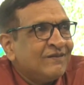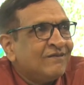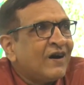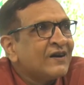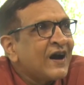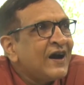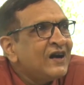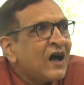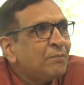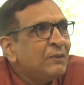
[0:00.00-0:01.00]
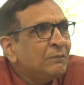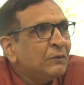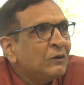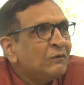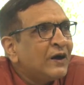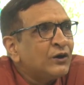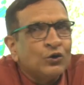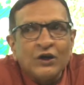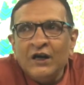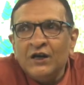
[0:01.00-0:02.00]
One kind of people were
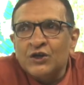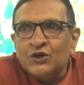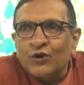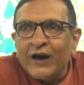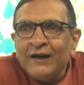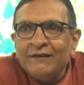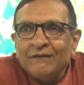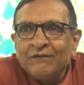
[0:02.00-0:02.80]
totally destroyed